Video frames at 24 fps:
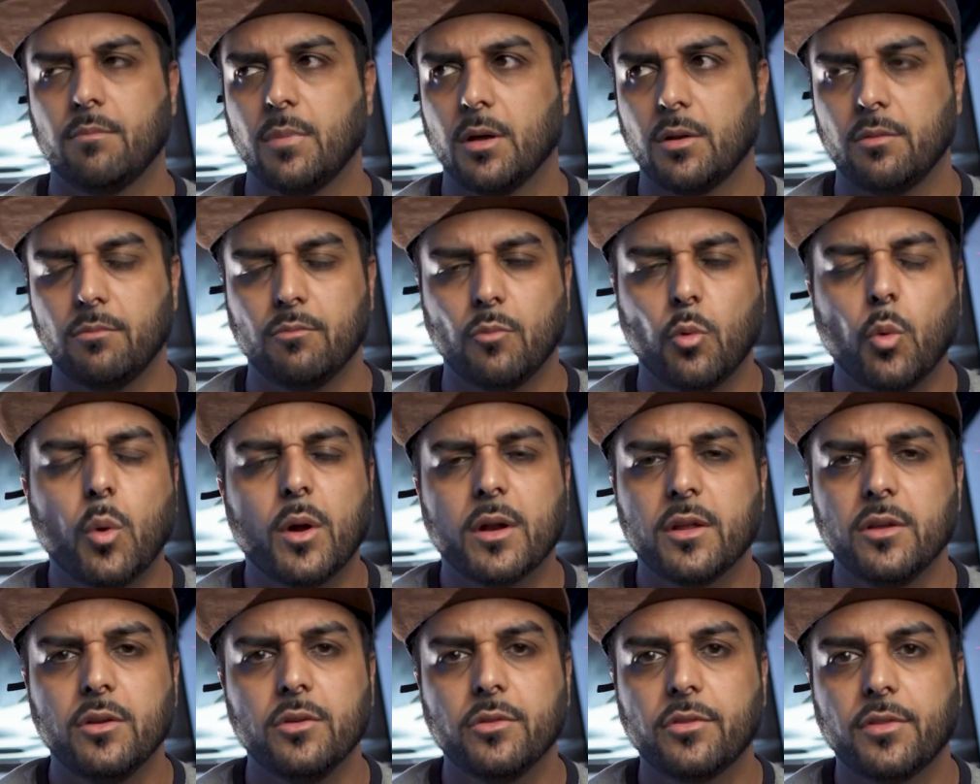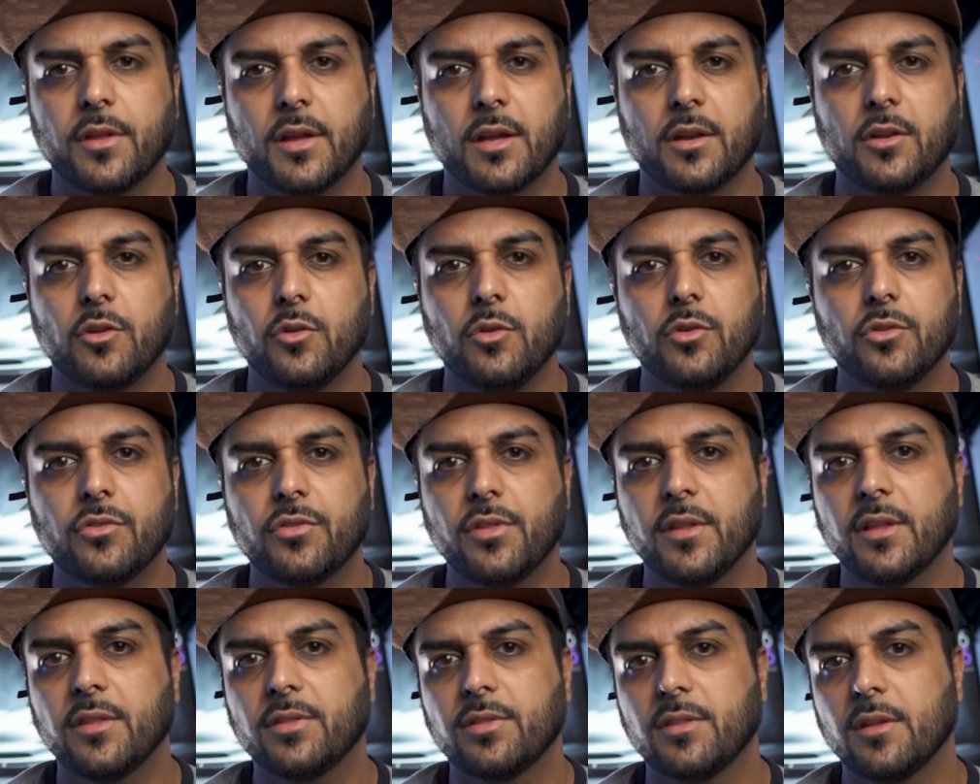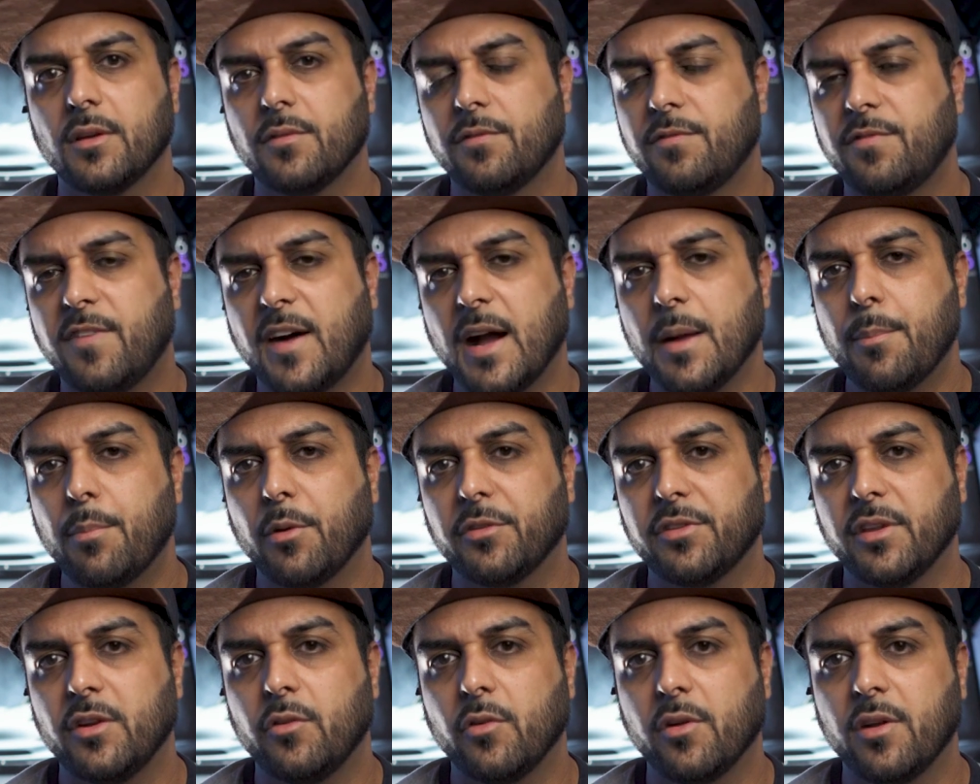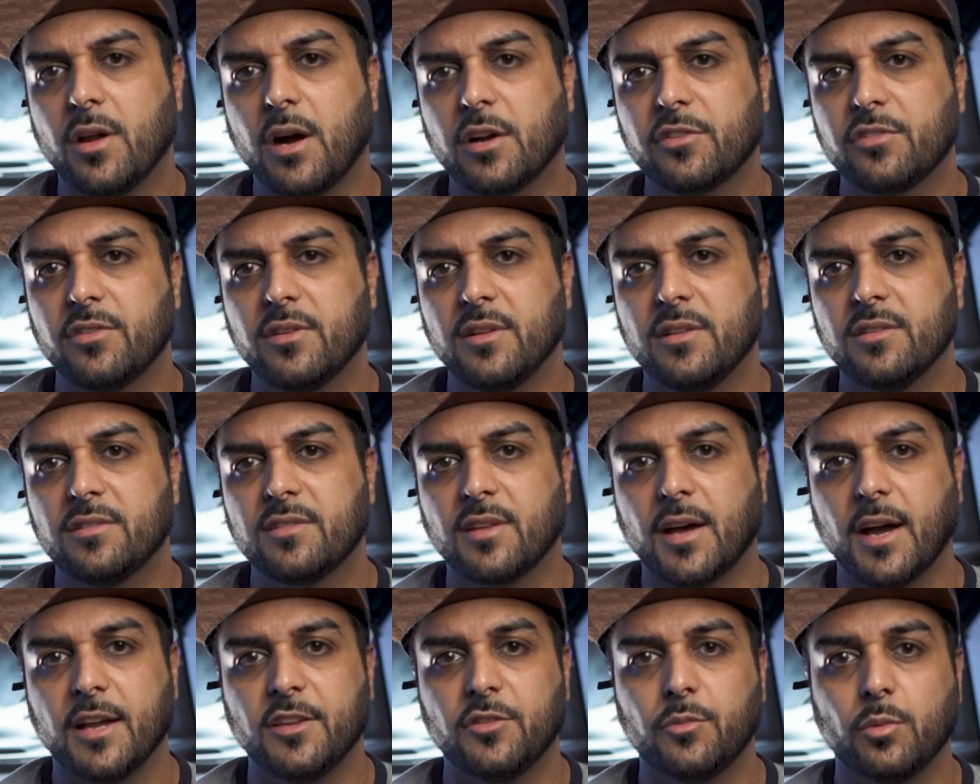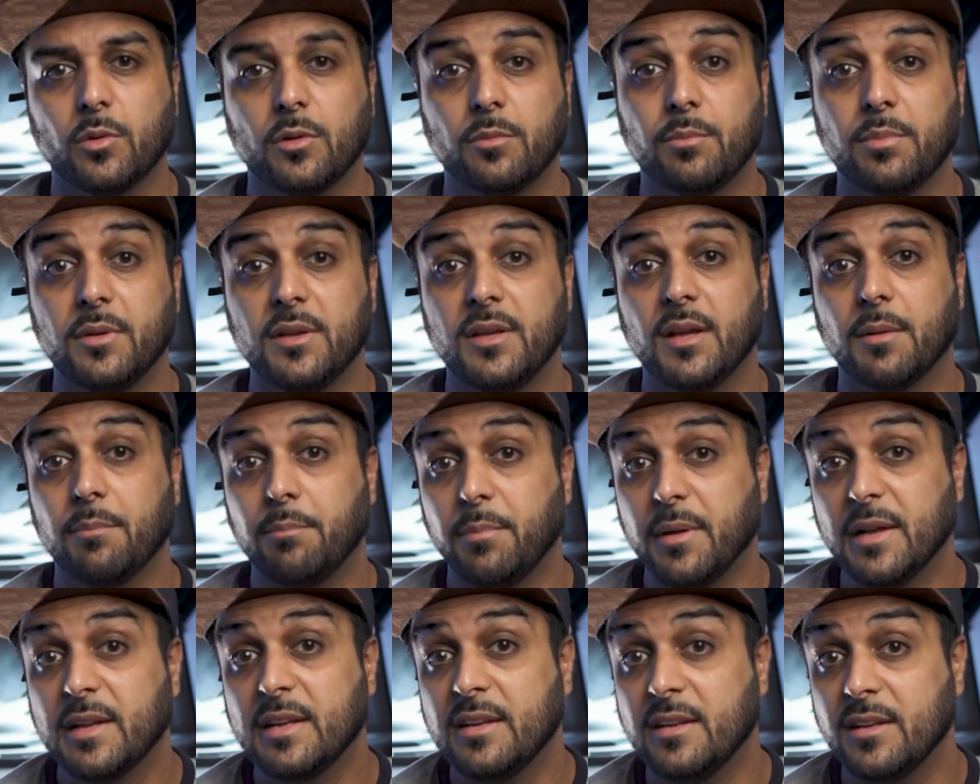But what do you think? Do you think the 5% reduction in size will be a big